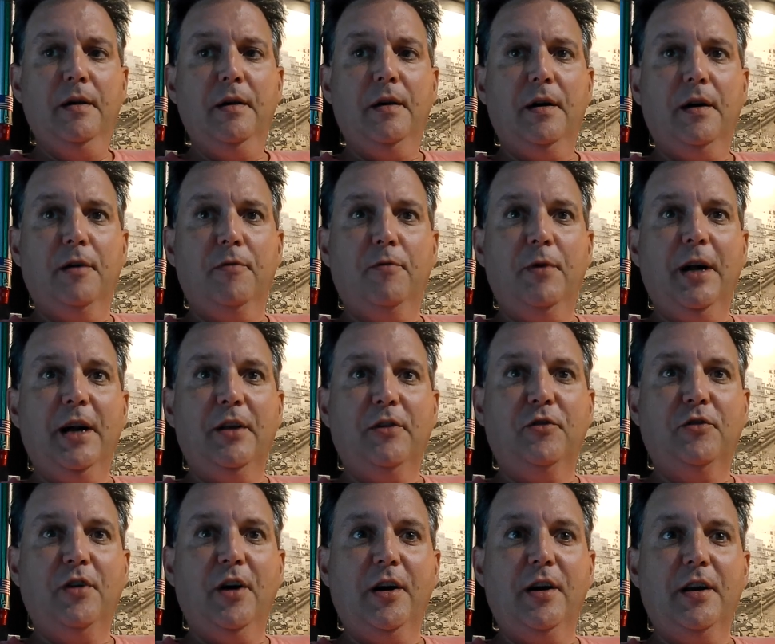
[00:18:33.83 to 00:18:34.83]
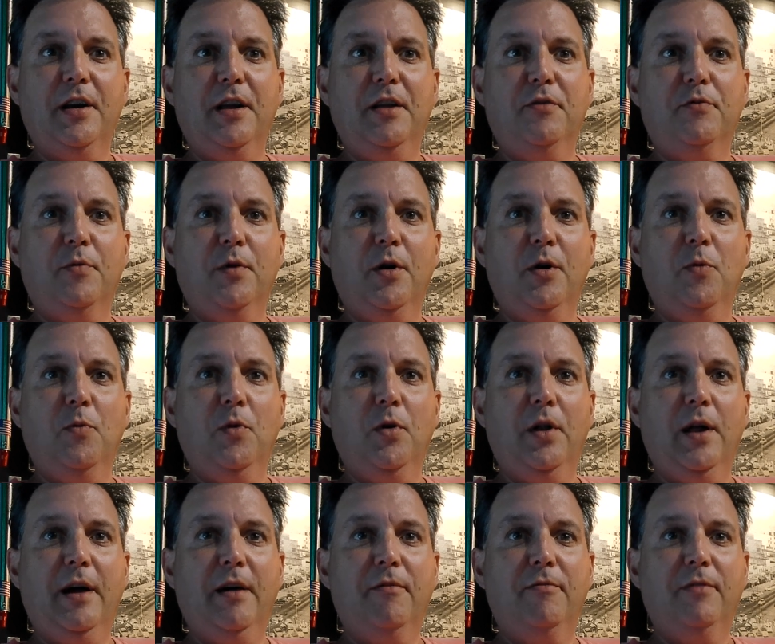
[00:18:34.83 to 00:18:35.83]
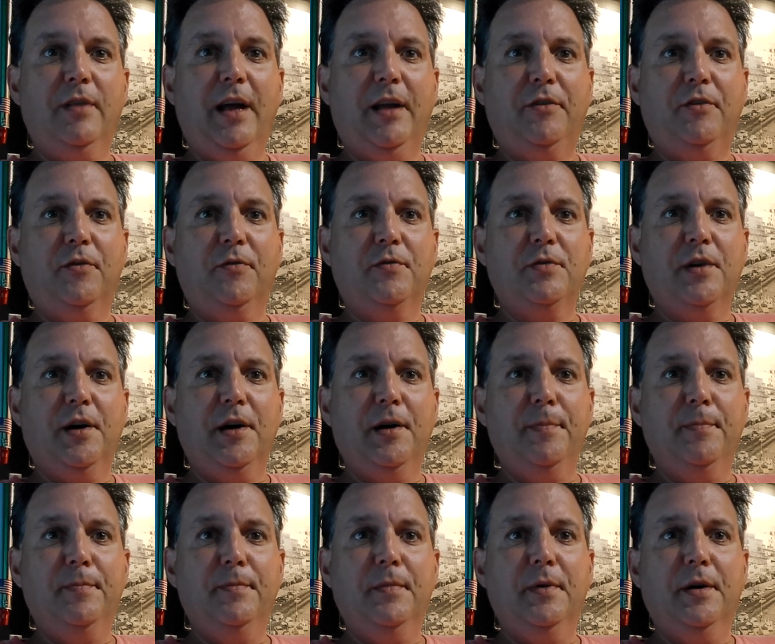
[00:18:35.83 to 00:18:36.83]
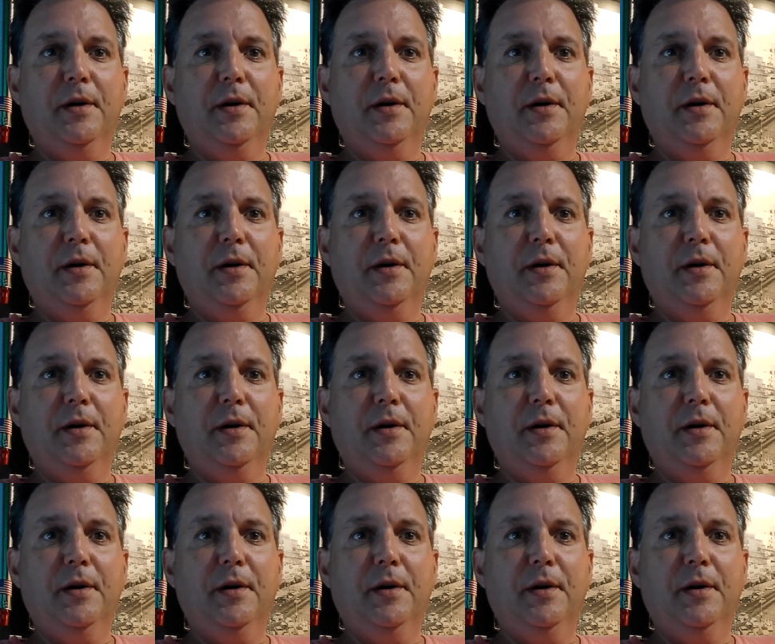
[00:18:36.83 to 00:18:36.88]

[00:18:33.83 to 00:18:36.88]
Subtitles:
If we get stuck at Heathrow, we'll have lots of time.